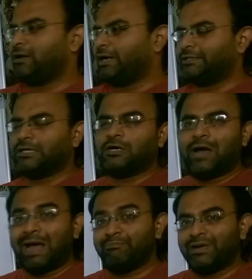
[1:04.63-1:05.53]
at
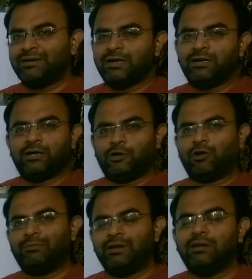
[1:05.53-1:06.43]
ambient
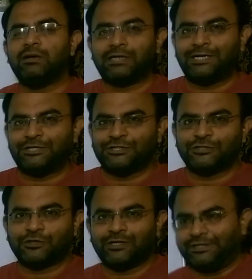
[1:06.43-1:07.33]
normal
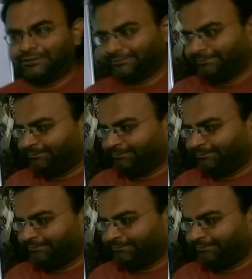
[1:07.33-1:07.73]
conditions on Earth.